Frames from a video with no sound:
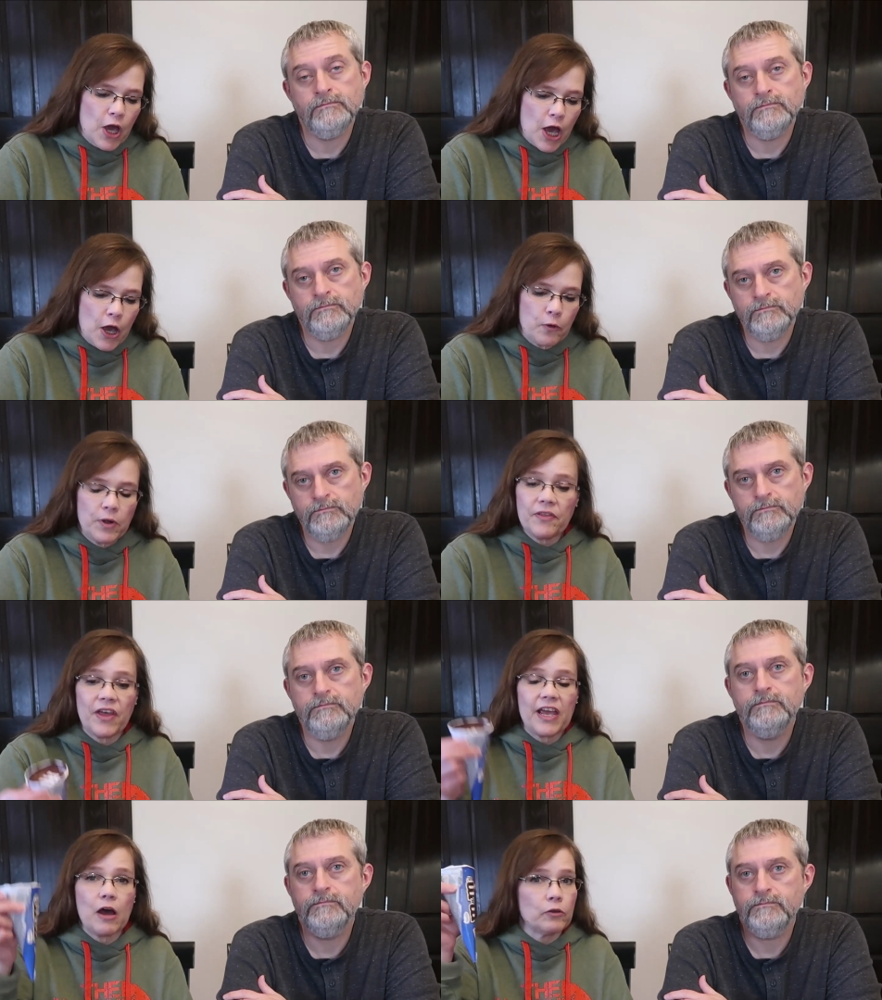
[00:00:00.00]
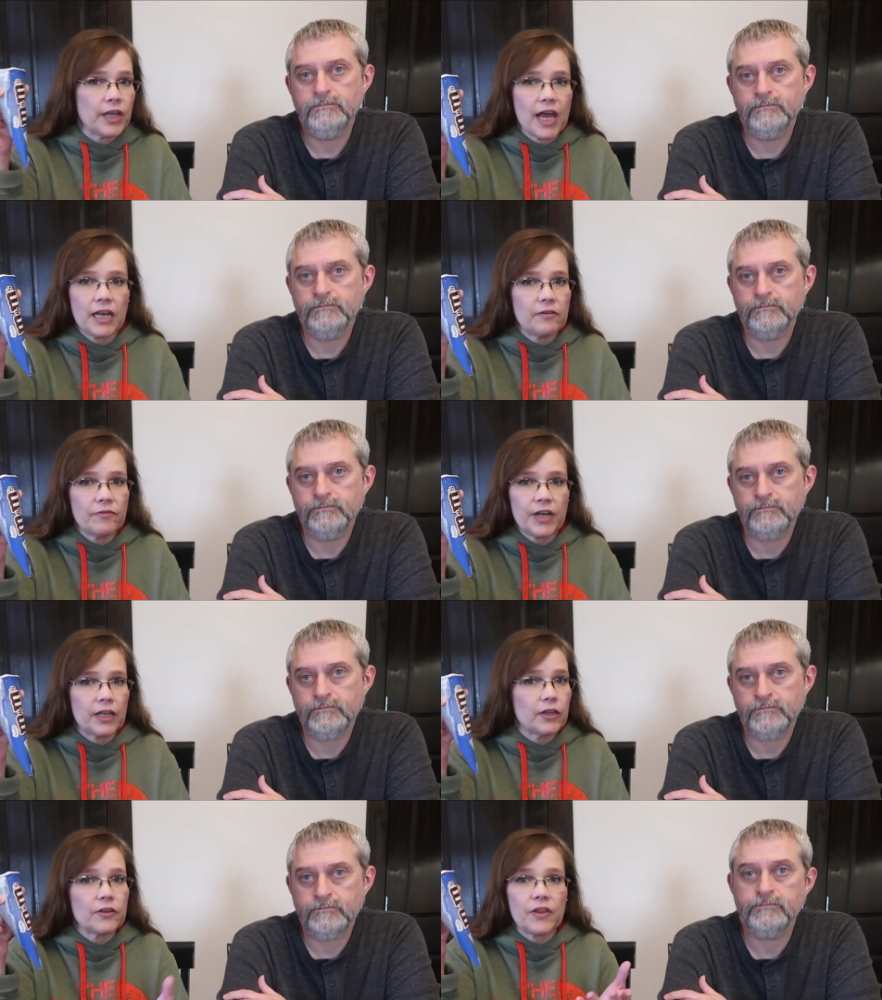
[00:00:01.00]
Speaker 1: cone. They only had it in
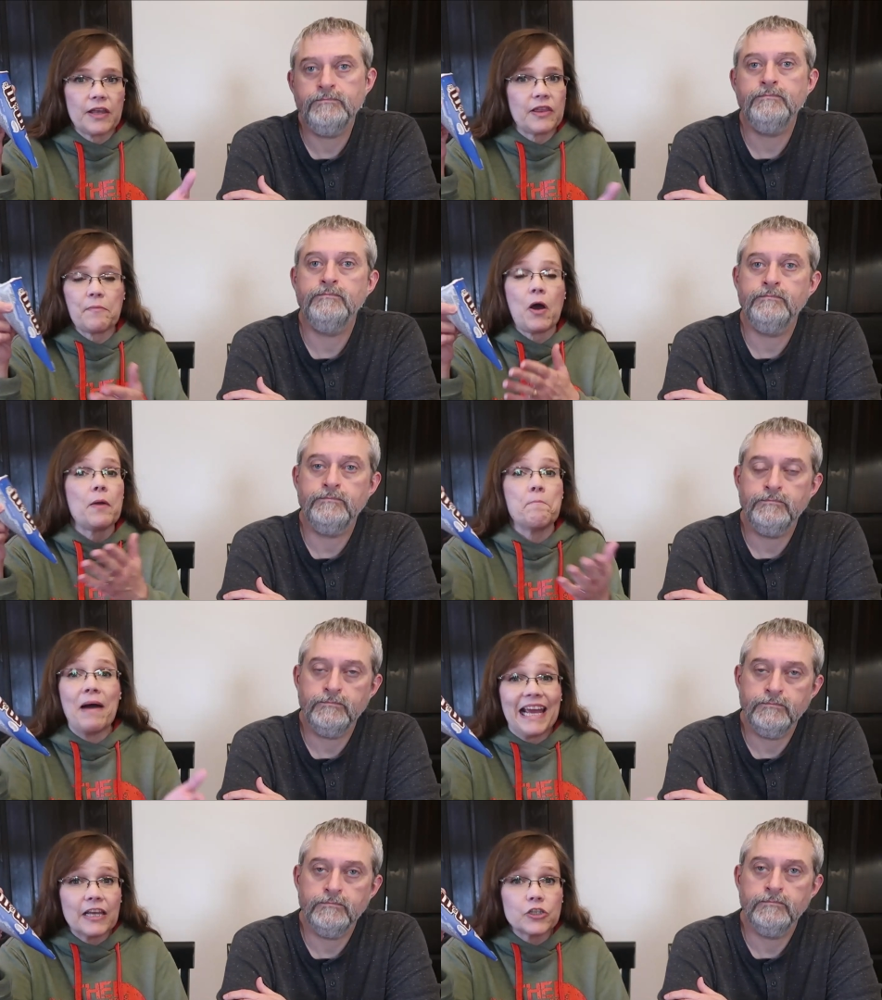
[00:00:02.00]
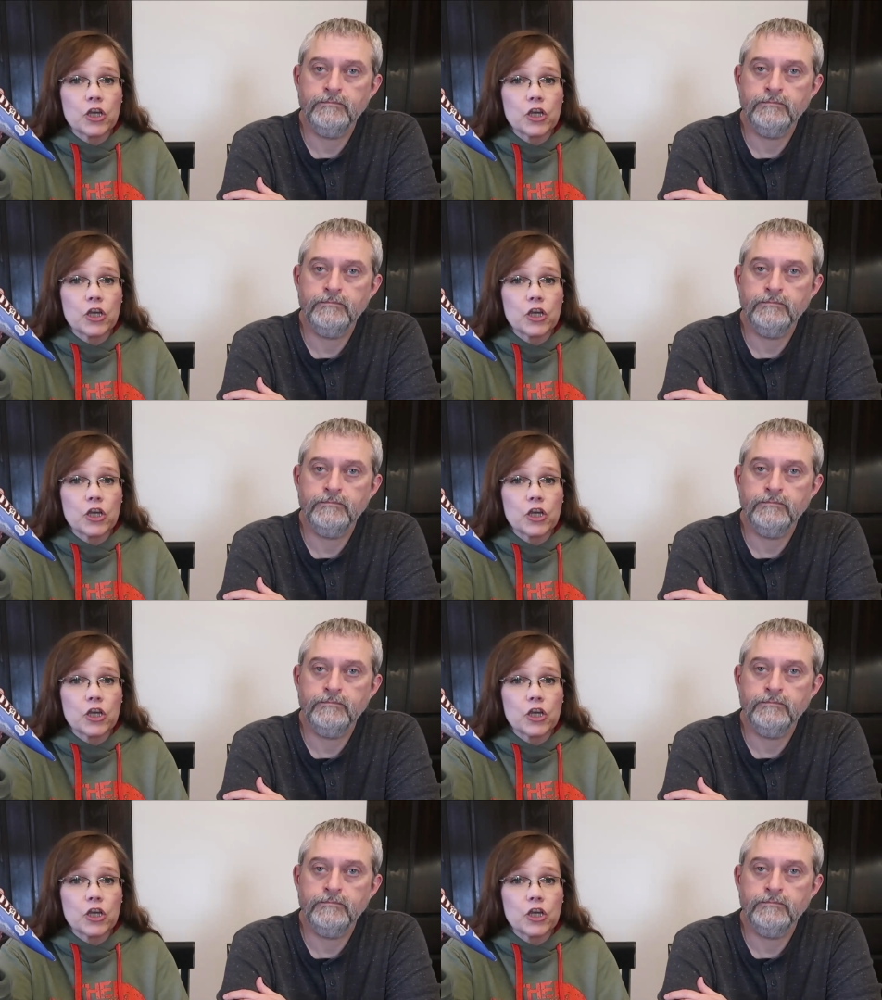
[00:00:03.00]
vanilla. They, they might make it